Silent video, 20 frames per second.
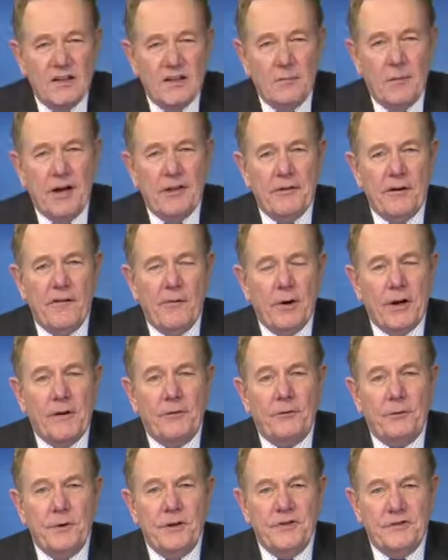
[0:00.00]
The mother of one
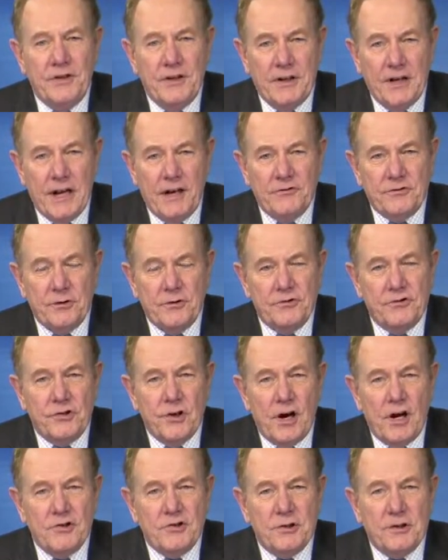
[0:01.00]
of three teenagers
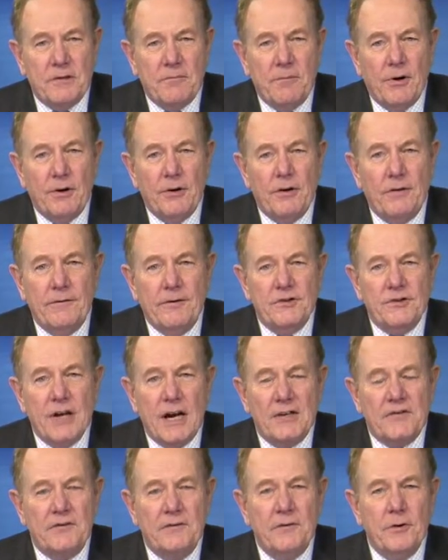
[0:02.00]
charged in the murder of a
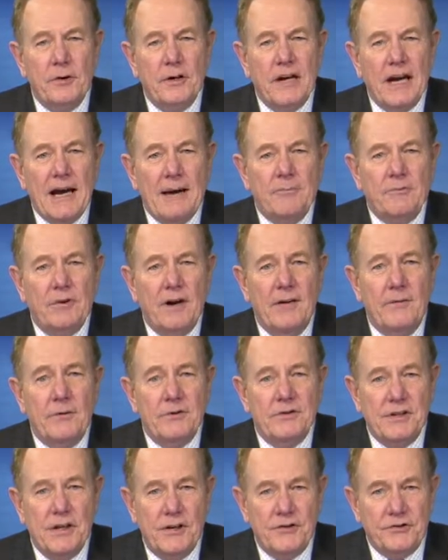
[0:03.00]
Jacksonville cab
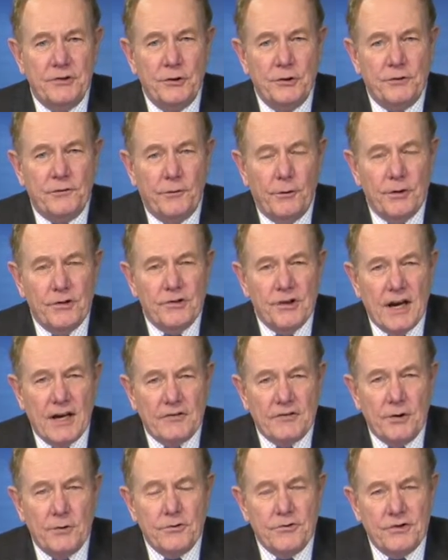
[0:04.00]
driver tells News 4
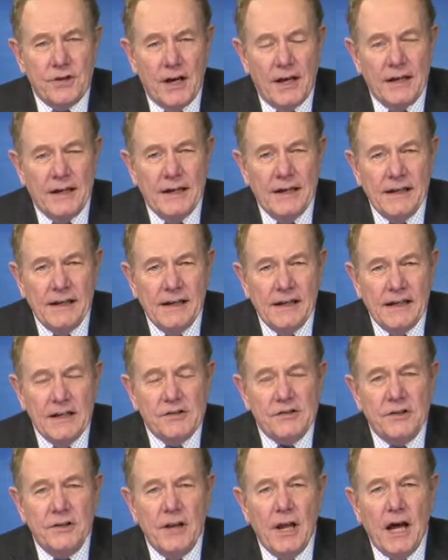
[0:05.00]
Jax her son
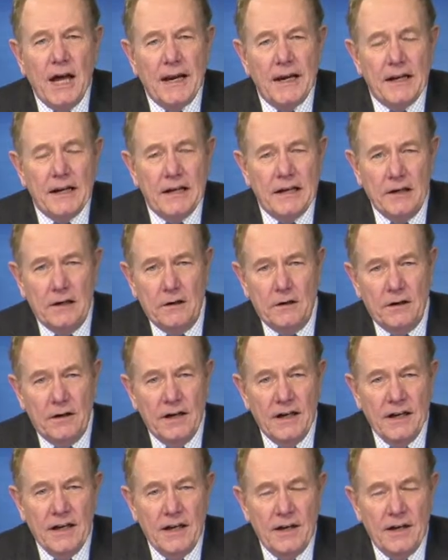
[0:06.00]
is not a killer.